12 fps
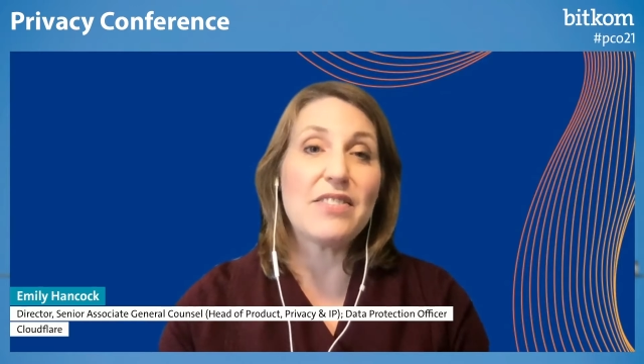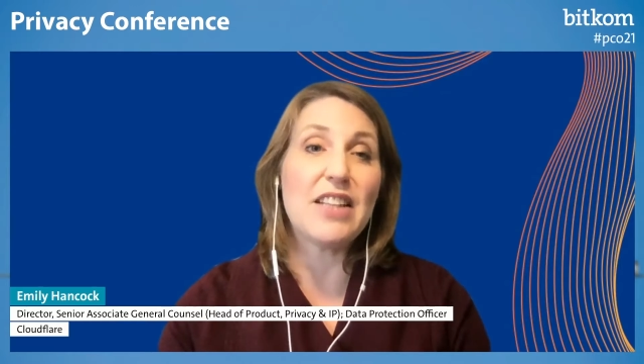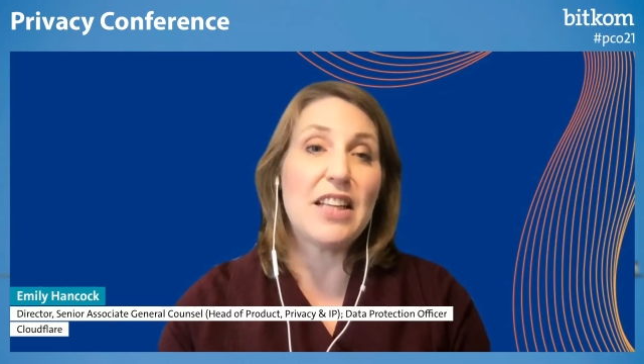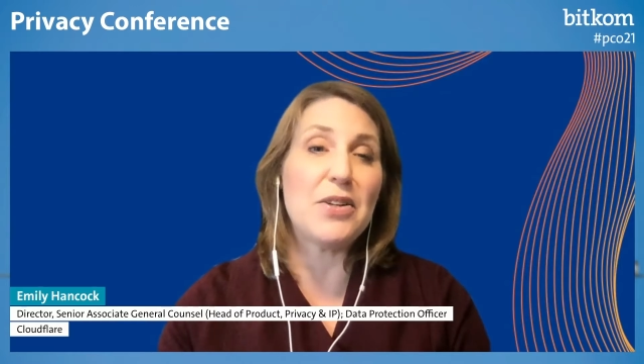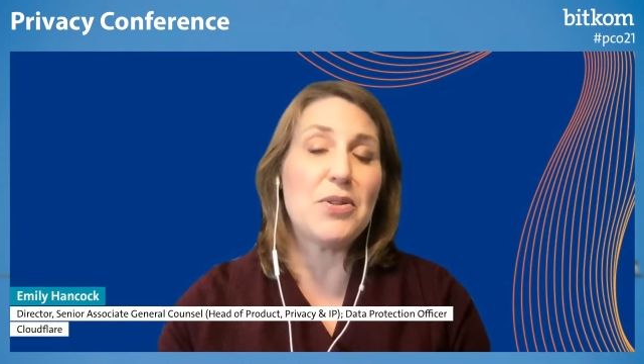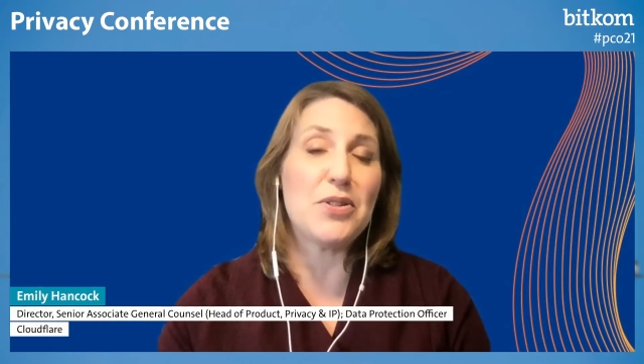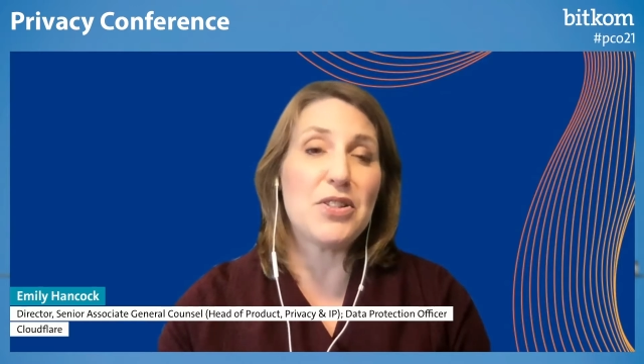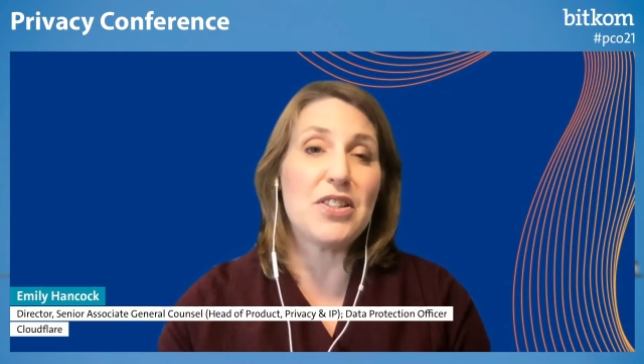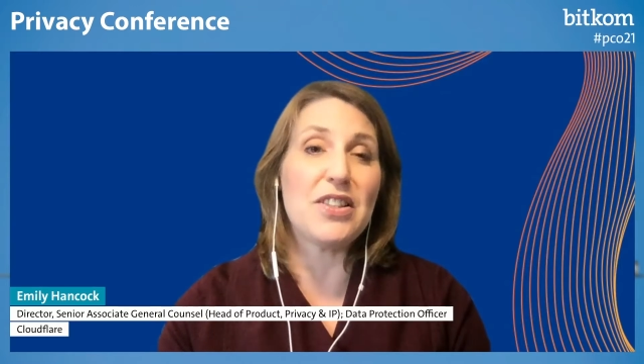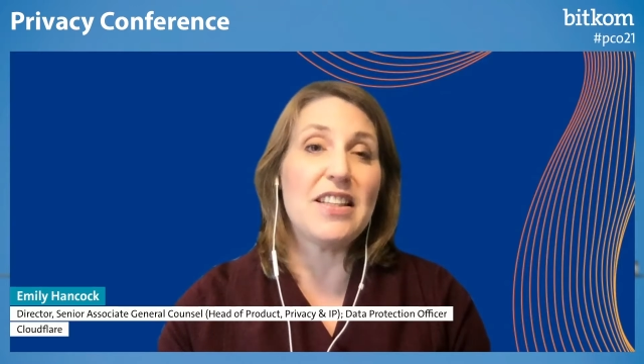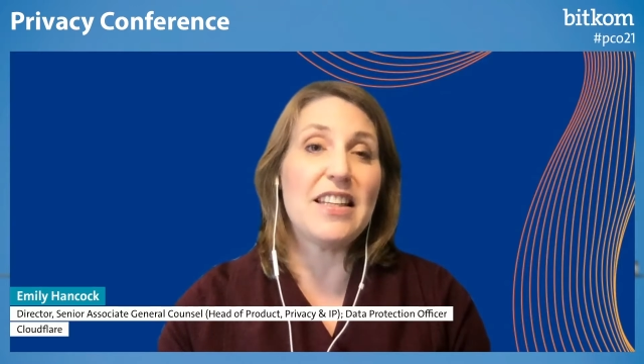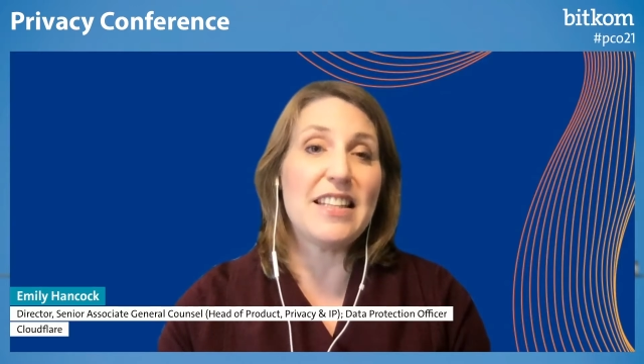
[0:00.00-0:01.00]
data
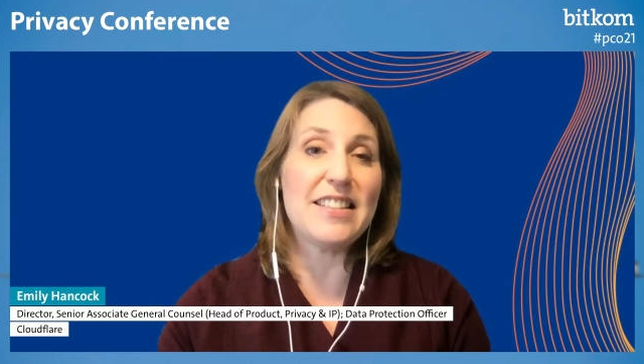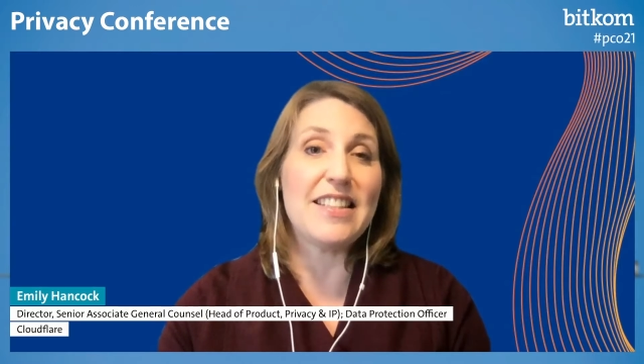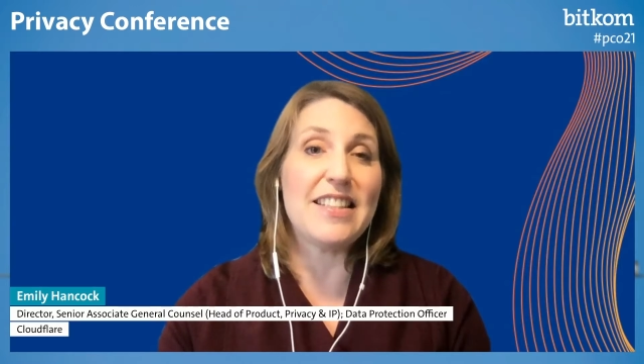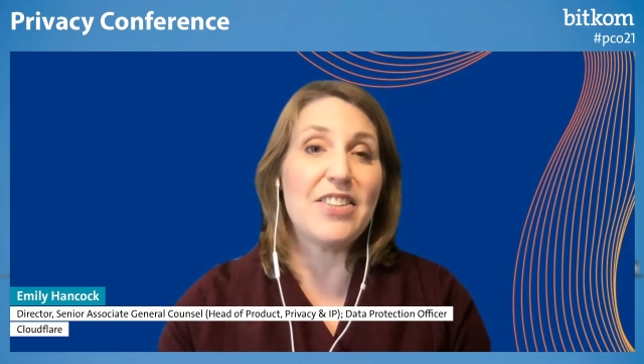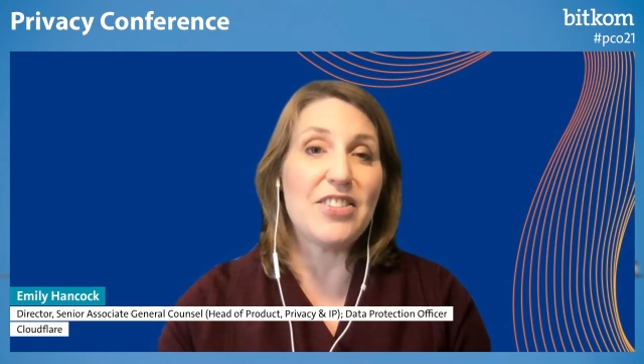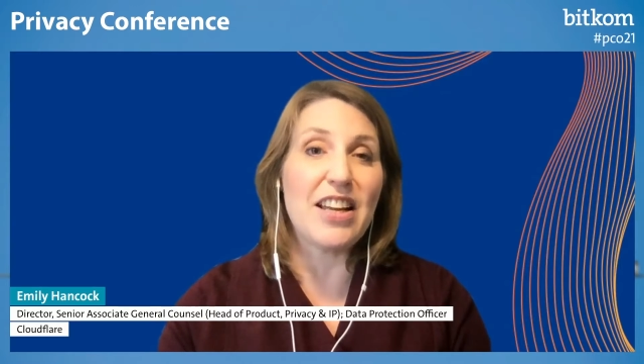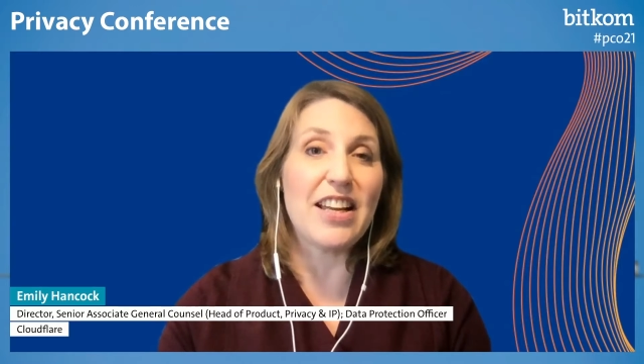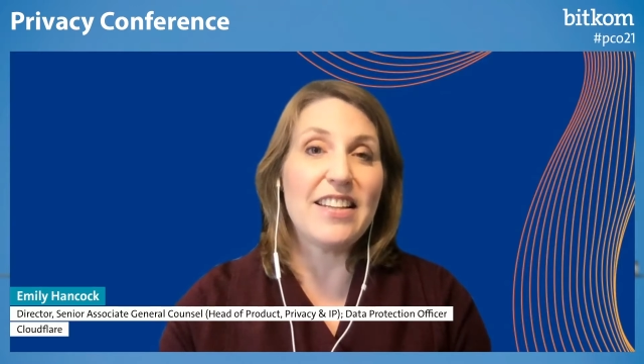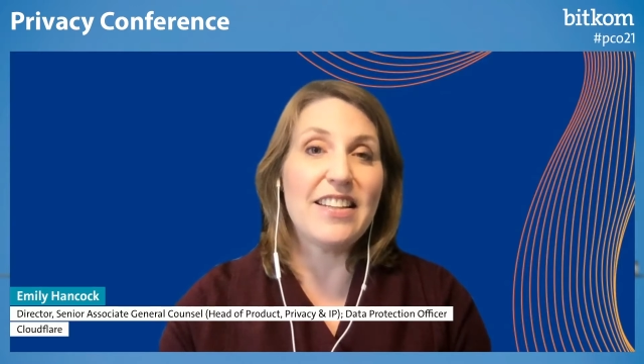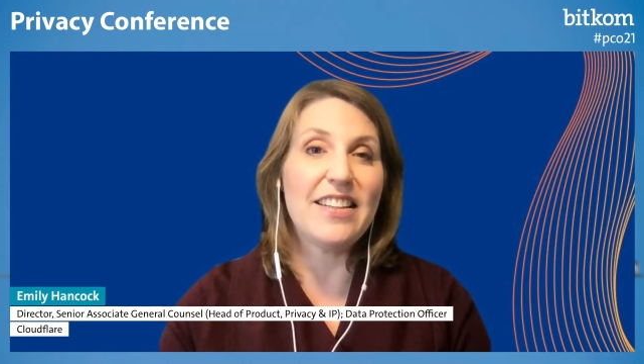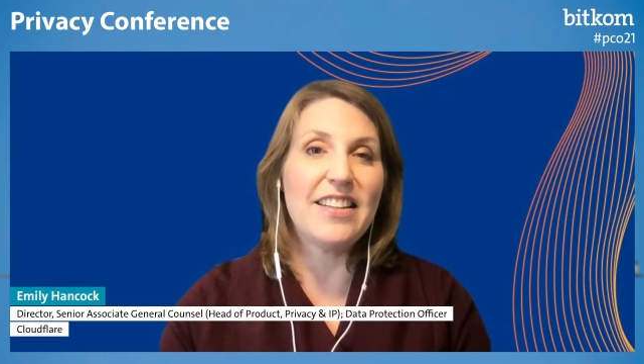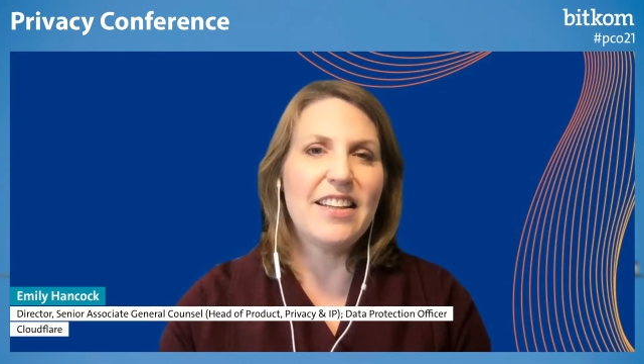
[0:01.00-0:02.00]
ocean that is the internet,
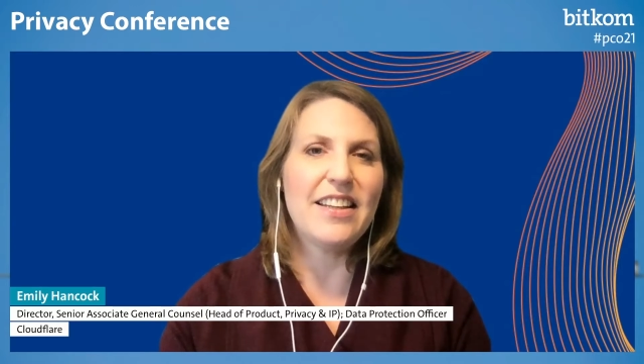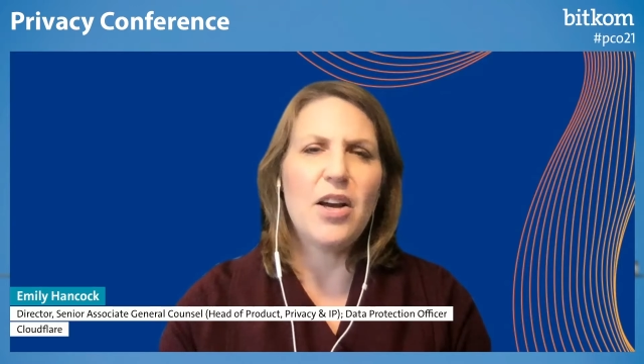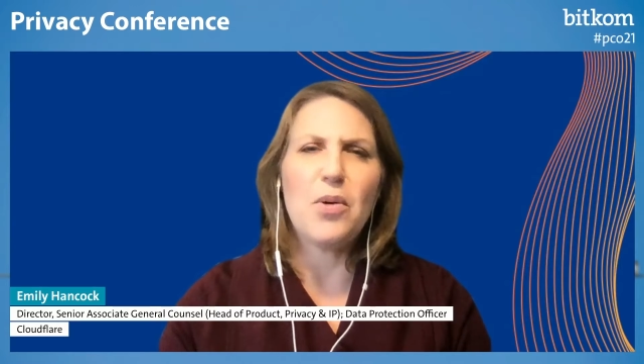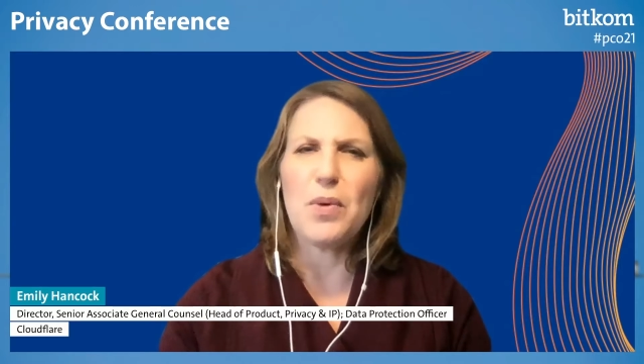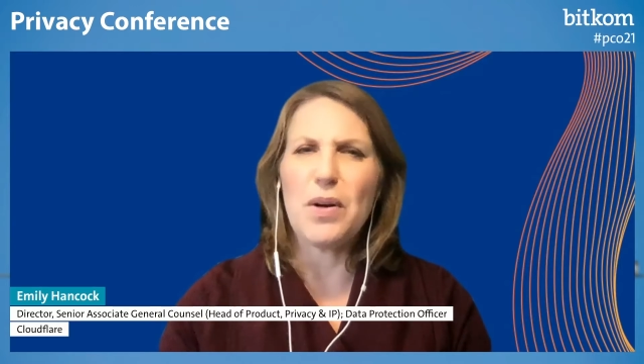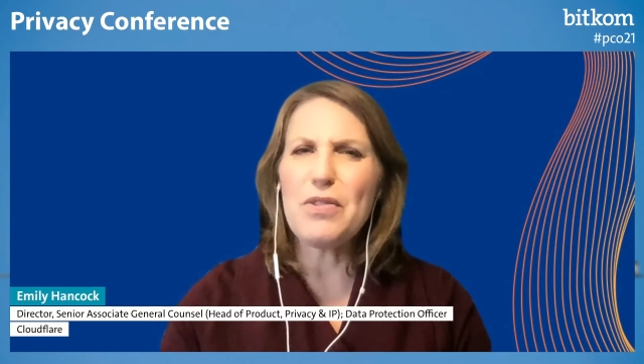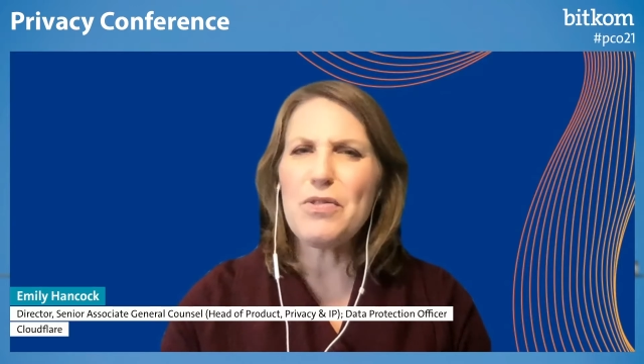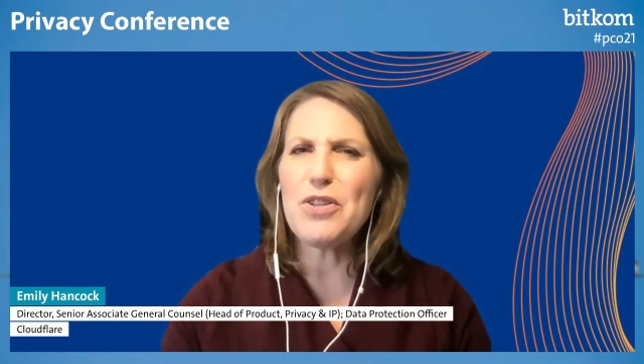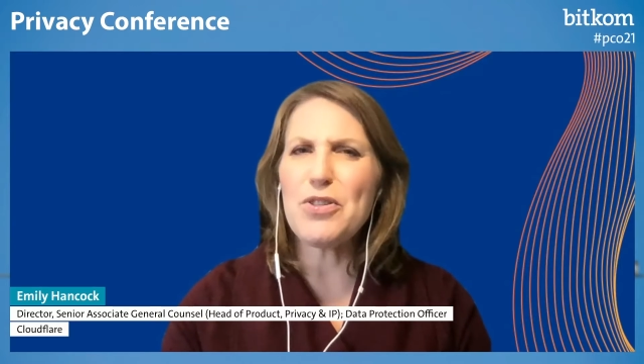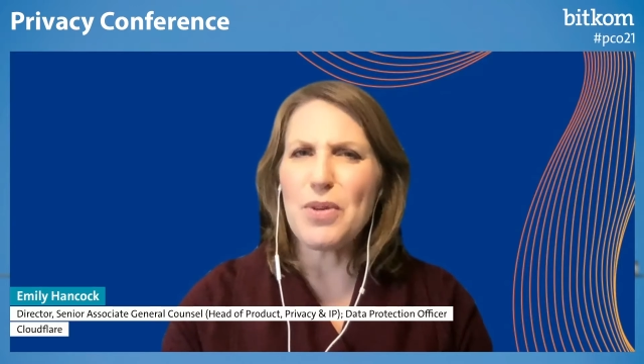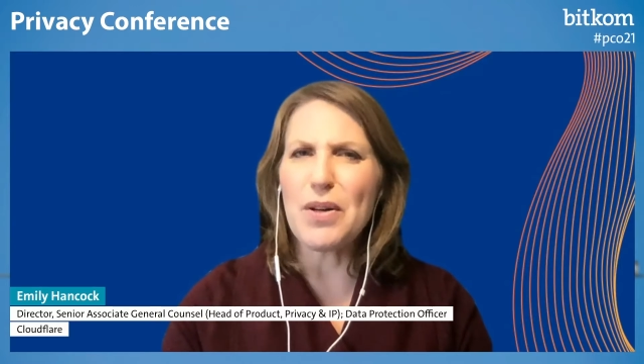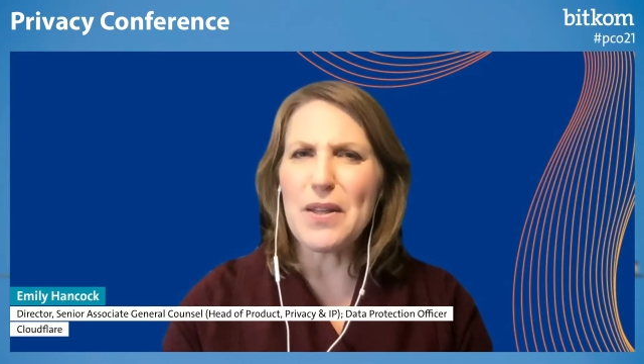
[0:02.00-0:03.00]
what if we
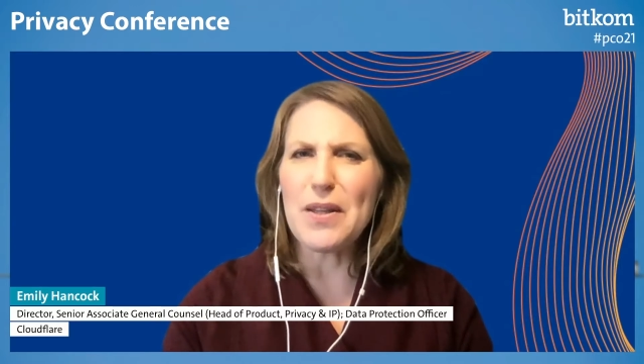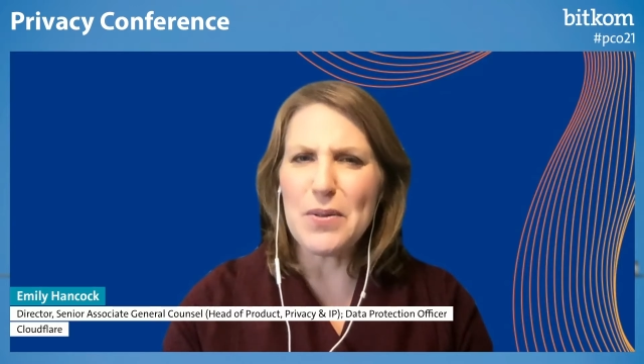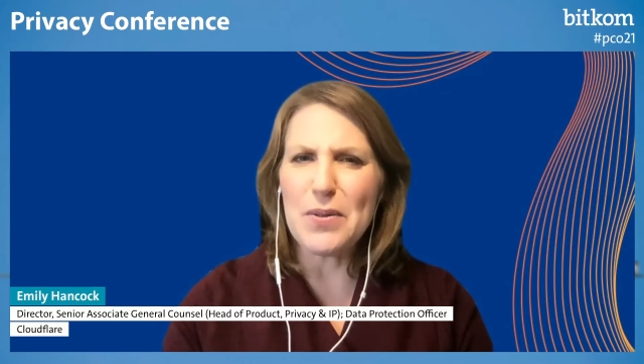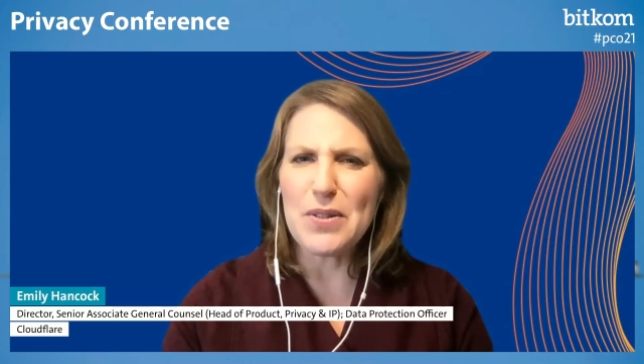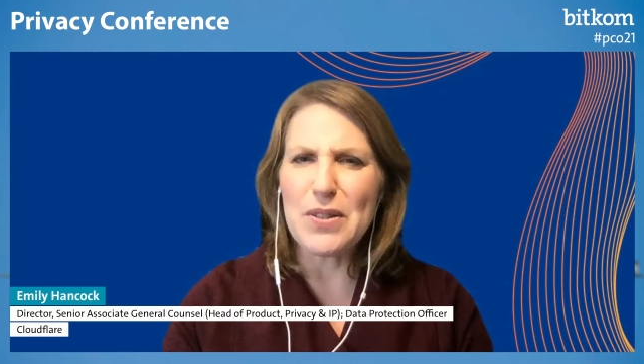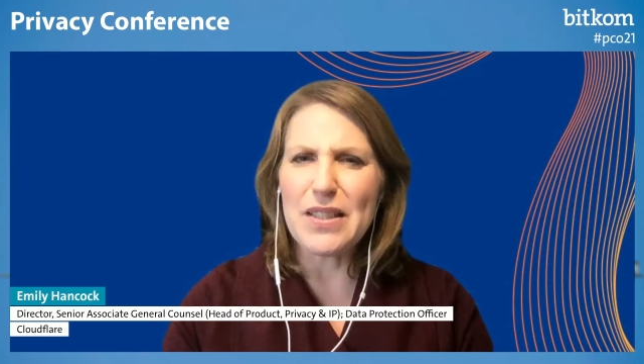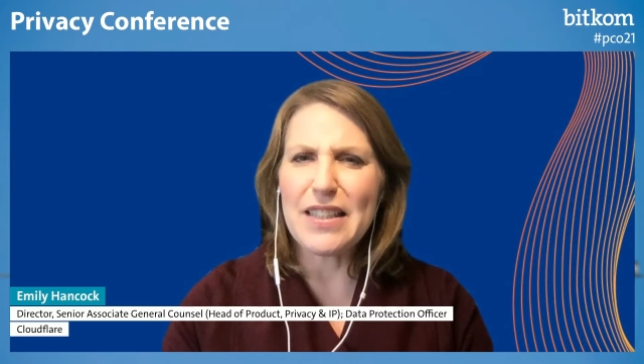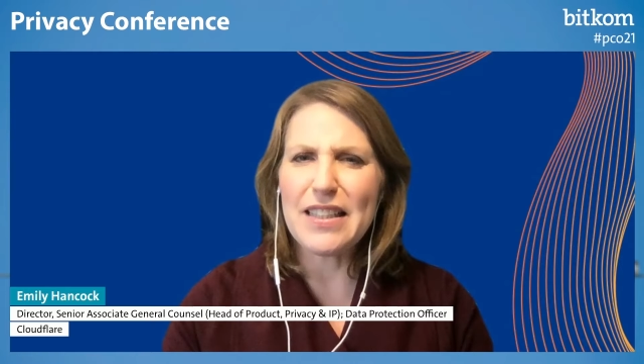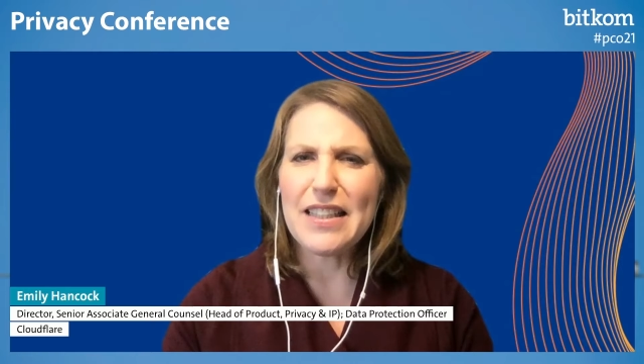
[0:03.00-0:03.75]
shrunk the ocean?